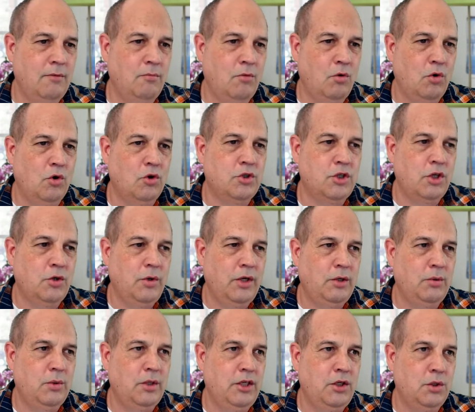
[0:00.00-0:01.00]
also
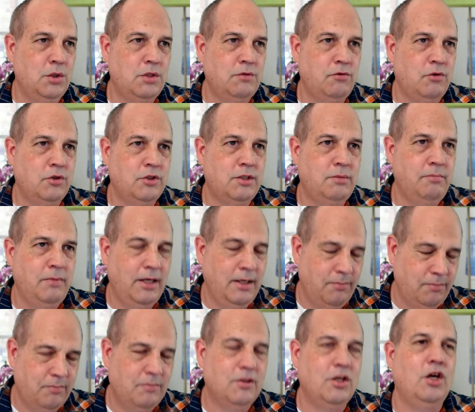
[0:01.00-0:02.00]
equally useful to me.
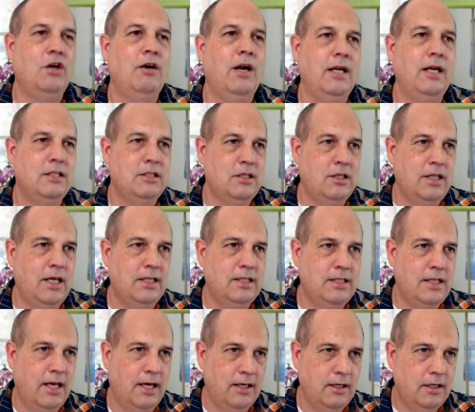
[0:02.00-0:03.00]
All right, so that's
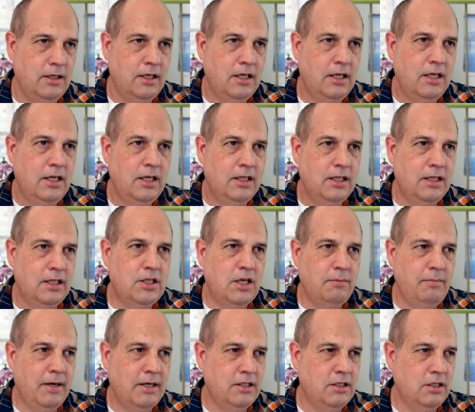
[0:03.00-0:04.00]
that. Let's go
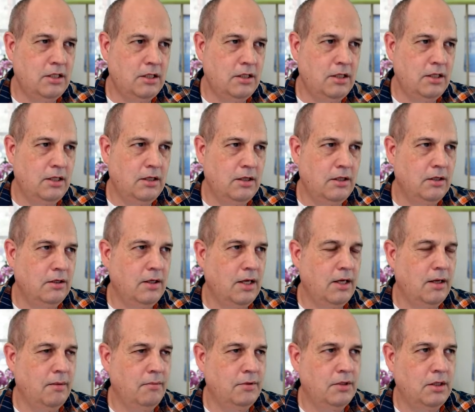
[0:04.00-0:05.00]
back to the
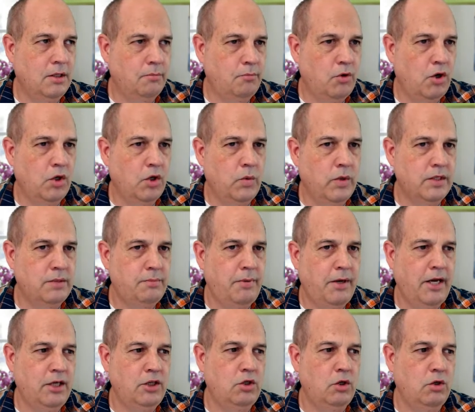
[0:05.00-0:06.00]
ProQuest
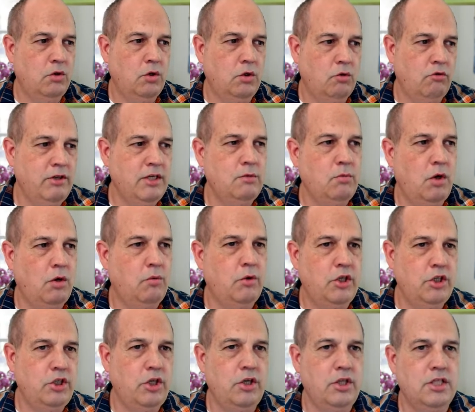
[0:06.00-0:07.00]
page. The reason why I want
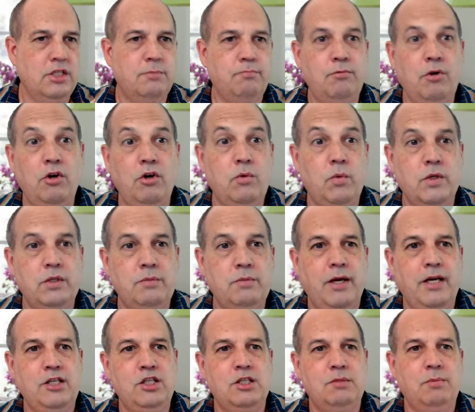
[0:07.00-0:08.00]
to show you this ProQuest
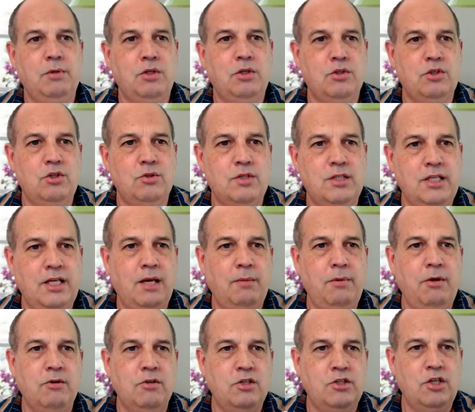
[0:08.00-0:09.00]
page is because you'll see up
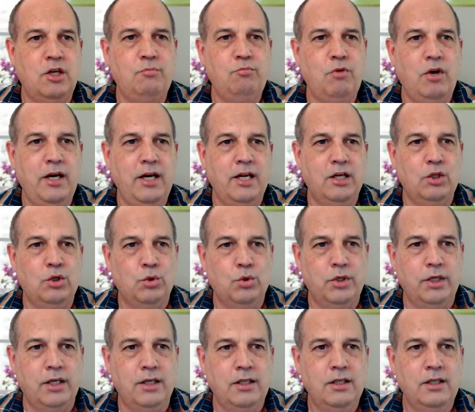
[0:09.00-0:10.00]
here in the top right-hand
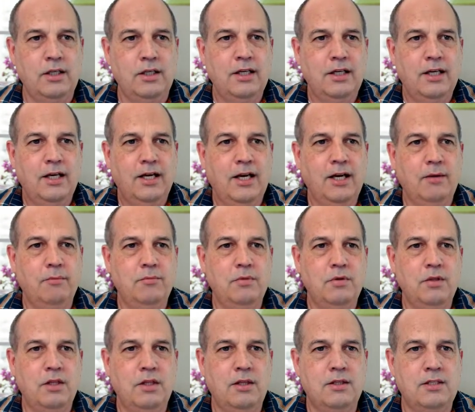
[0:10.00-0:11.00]
corner
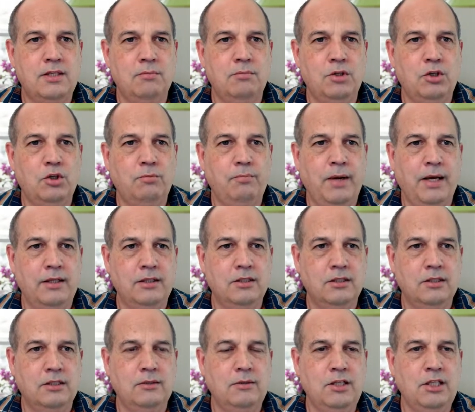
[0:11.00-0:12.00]
some little
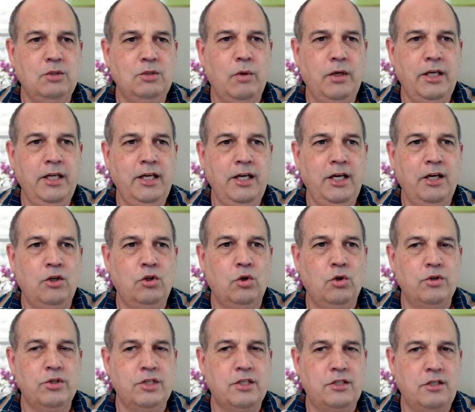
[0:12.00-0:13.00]
buttons. This one here
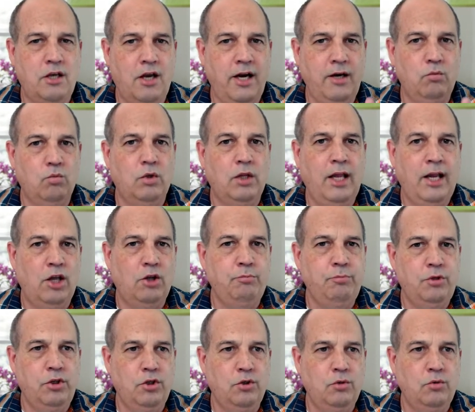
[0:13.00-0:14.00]
called Cite will help
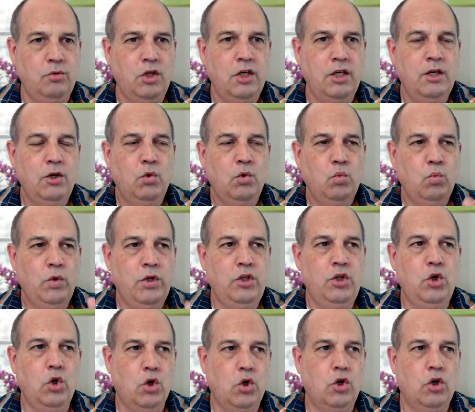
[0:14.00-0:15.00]
you with
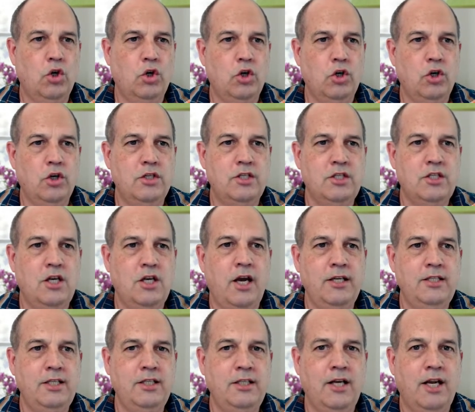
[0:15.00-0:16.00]
your
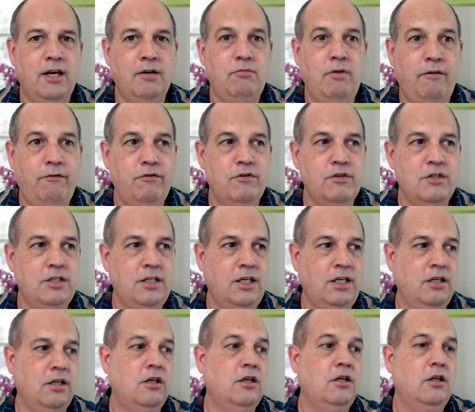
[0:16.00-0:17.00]
citing and
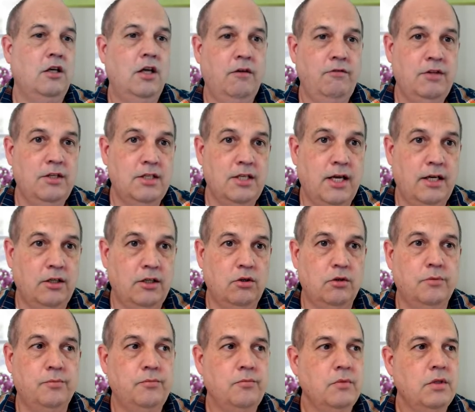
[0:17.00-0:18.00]
referencing of this
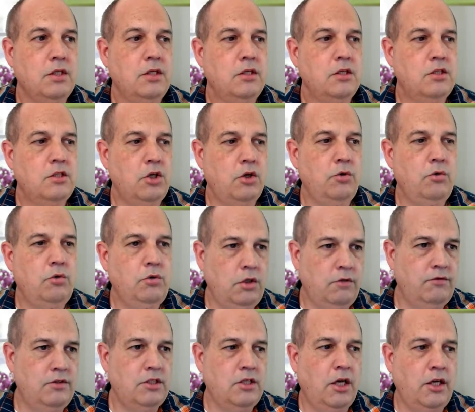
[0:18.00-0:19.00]
article. So you've
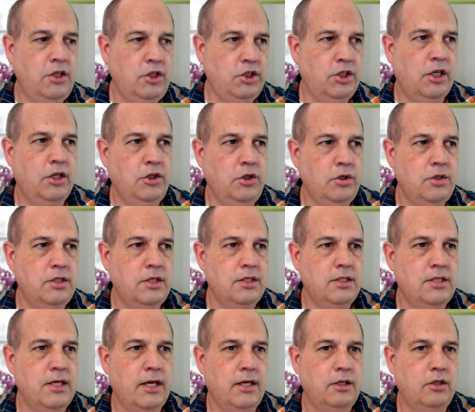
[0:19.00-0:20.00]
decided you're going to use
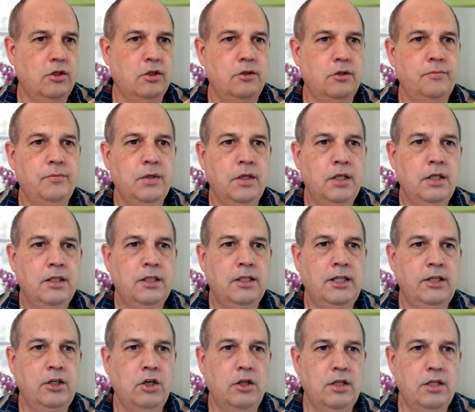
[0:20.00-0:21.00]
this article.
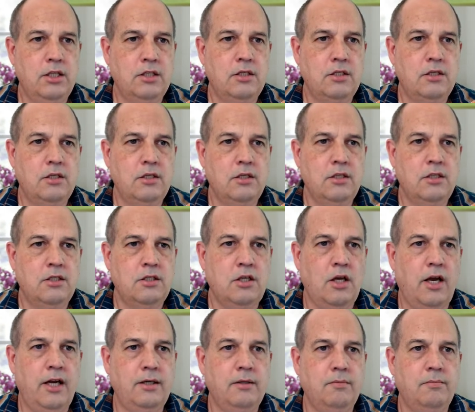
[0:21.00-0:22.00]
Click on this
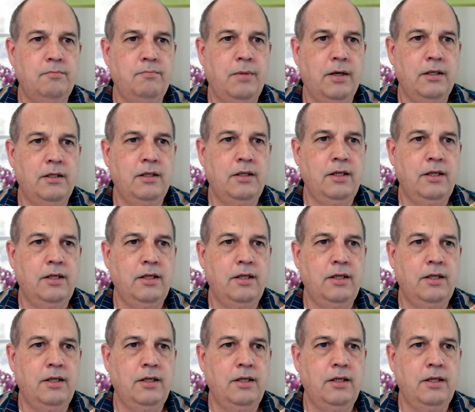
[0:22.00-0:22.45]
Cite button